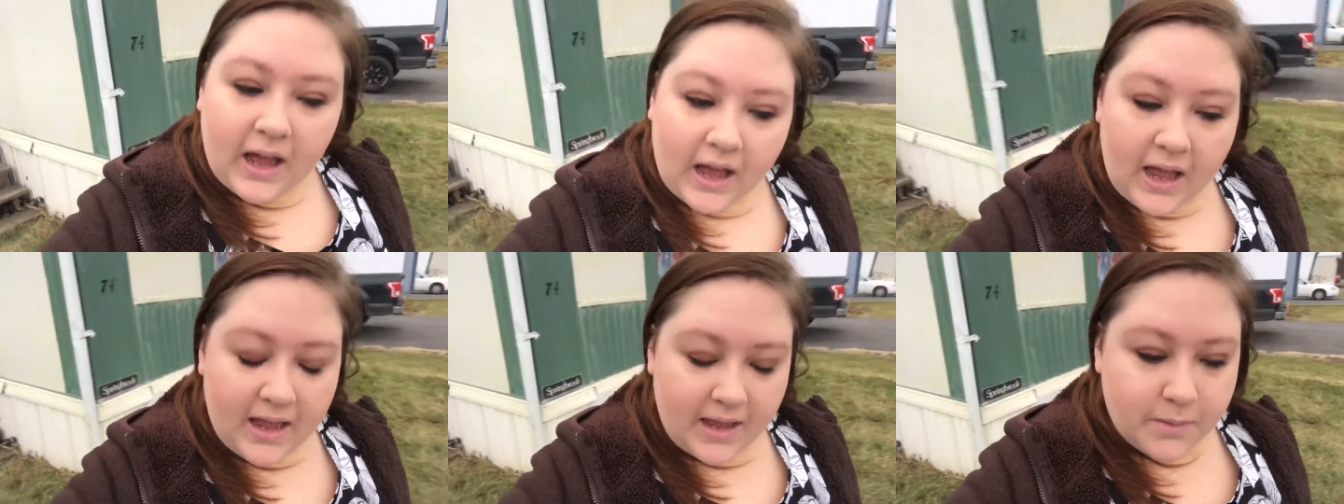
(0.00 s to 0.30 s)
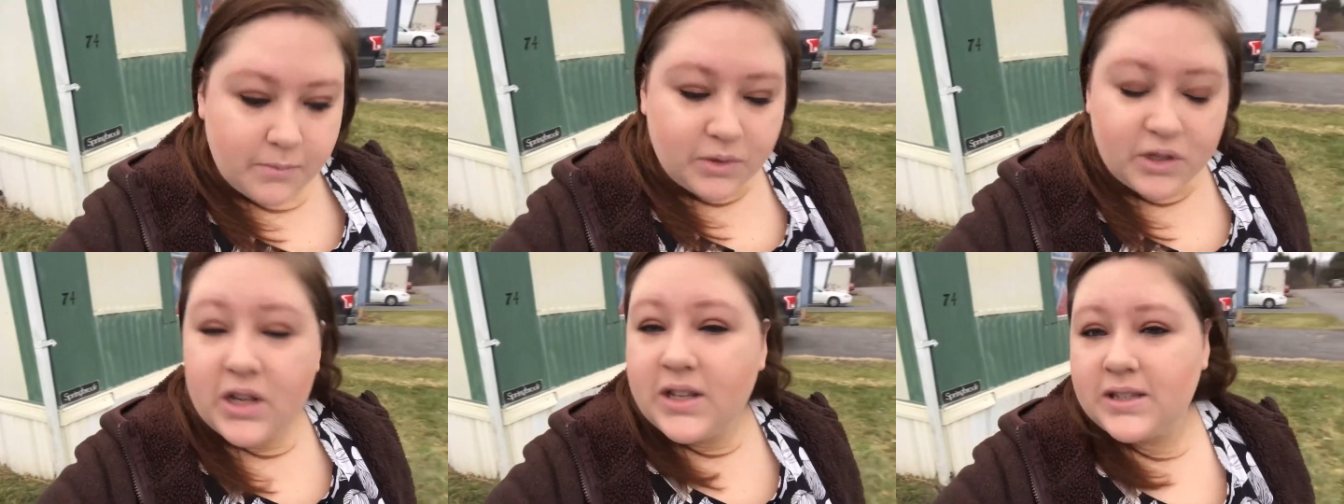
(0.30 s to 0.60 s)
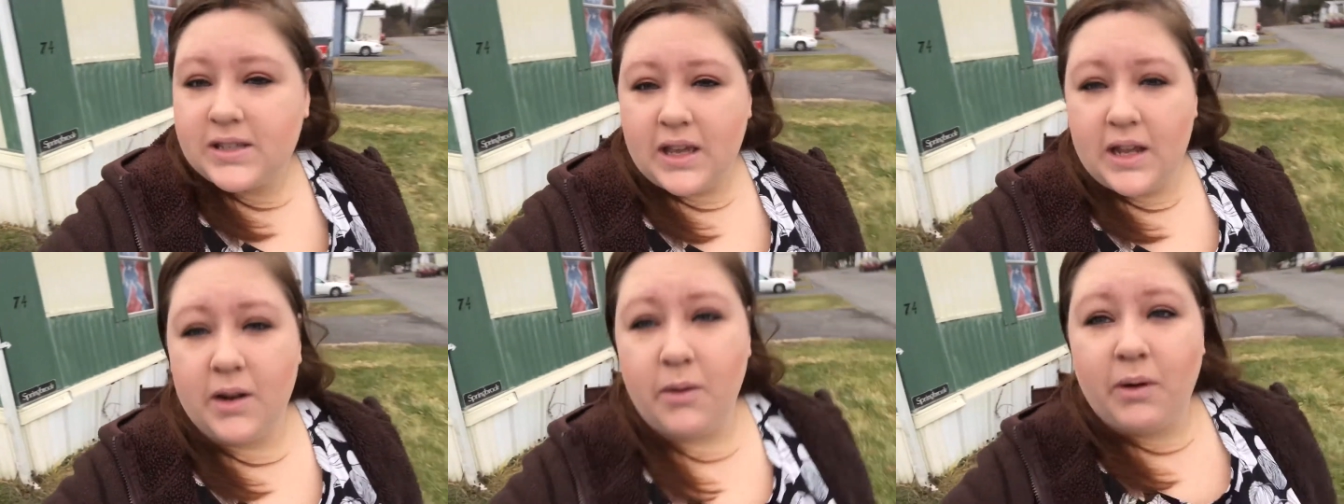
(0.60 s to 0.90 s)
I am
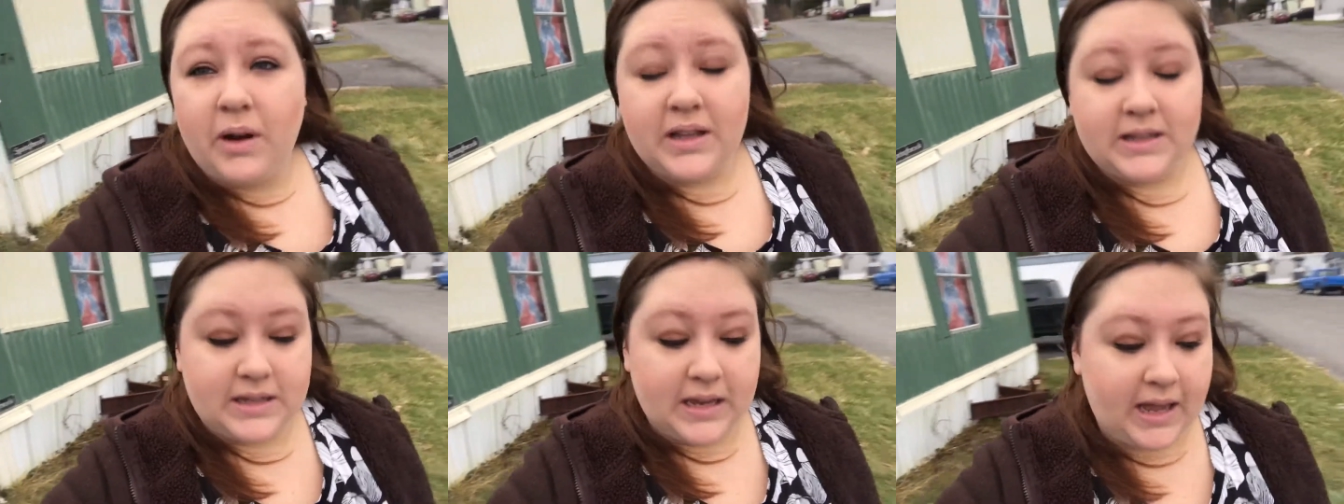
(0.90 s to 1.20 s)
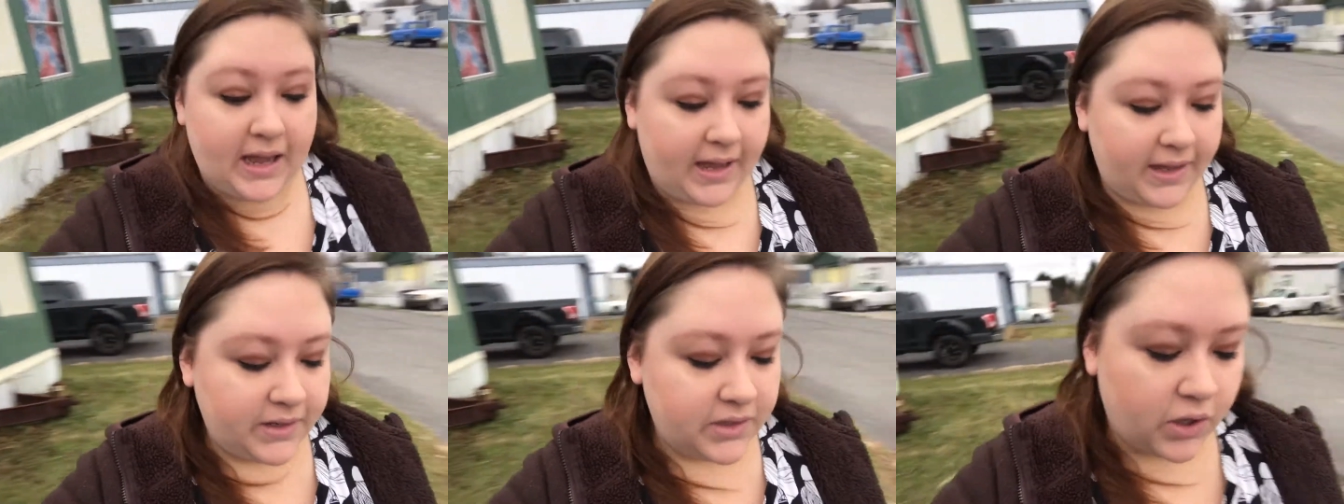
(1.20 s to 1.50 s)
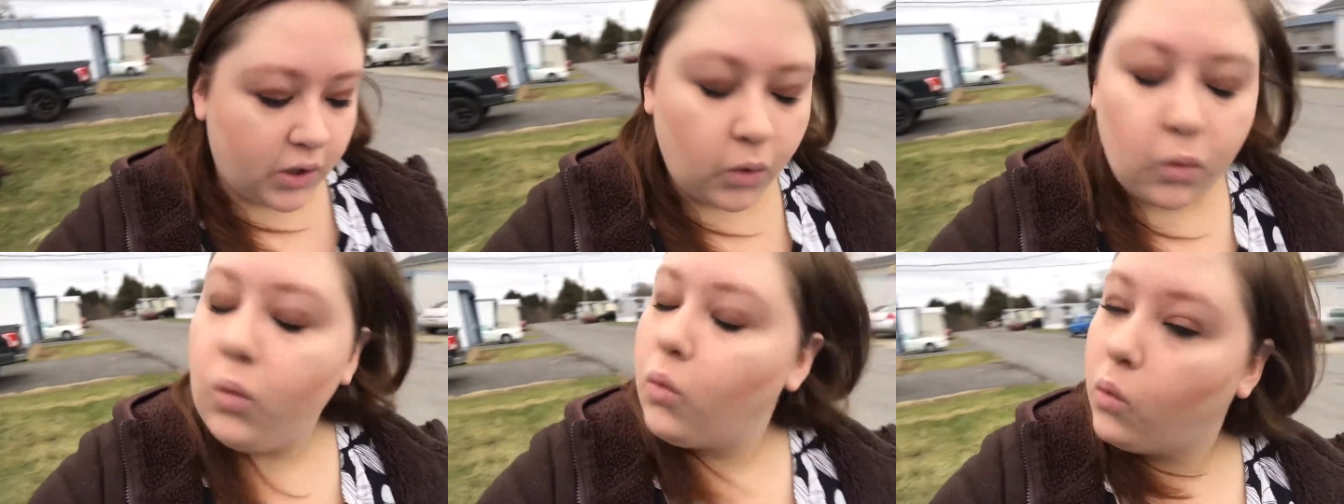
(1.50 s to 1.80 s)
just getting ready to head
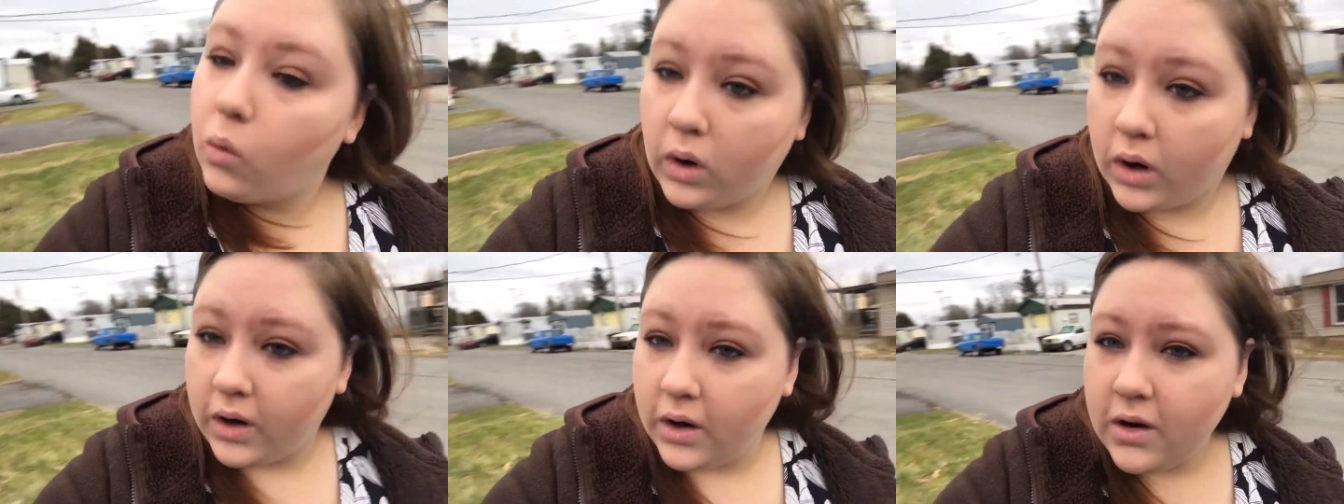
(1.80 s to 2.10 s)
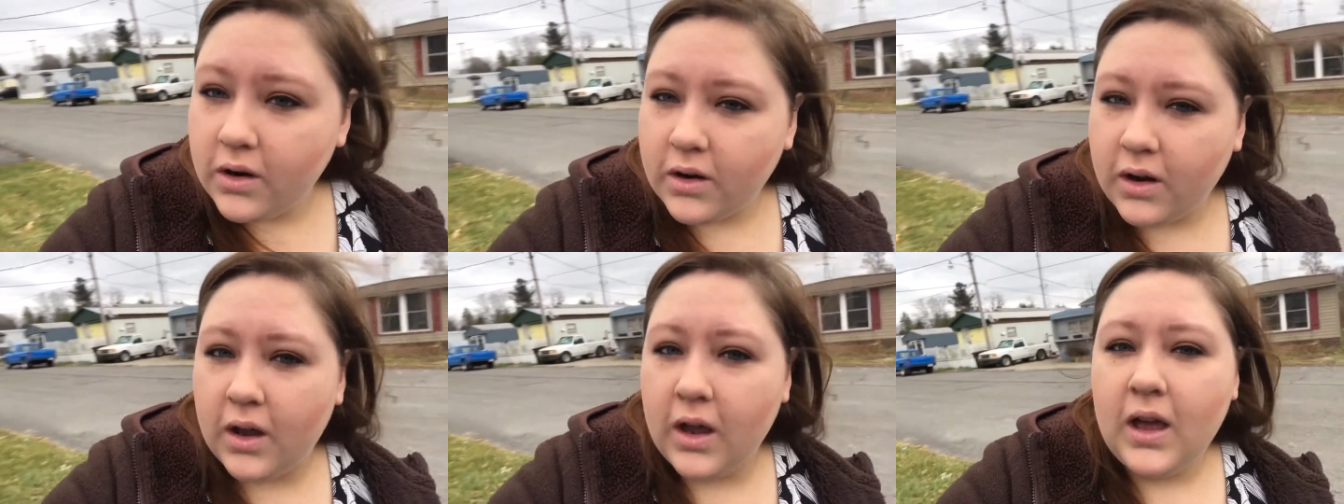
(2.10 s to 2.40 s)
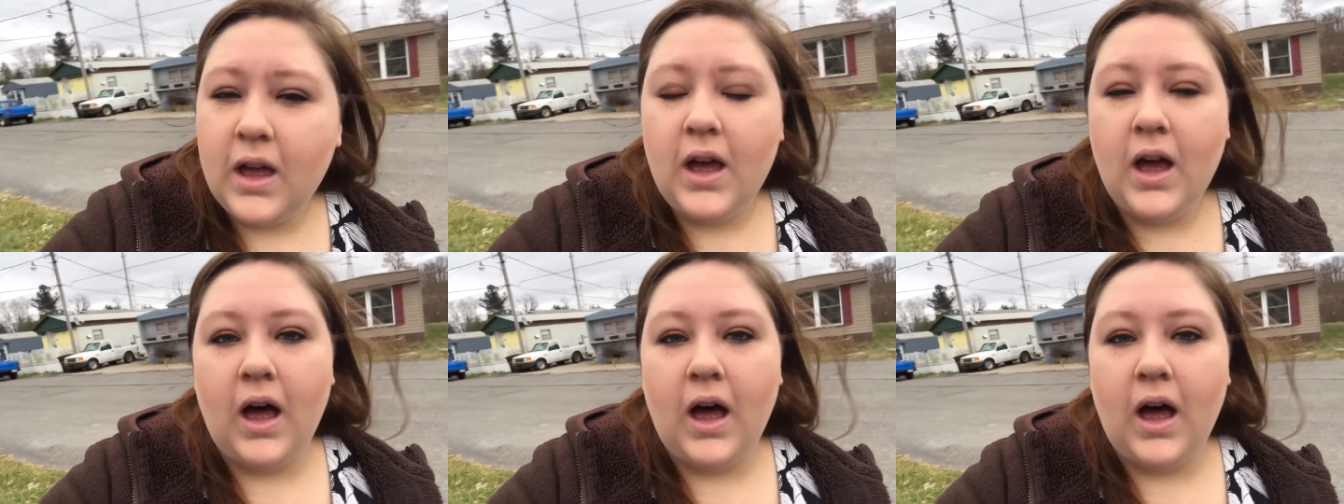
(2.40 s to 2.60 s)
to work.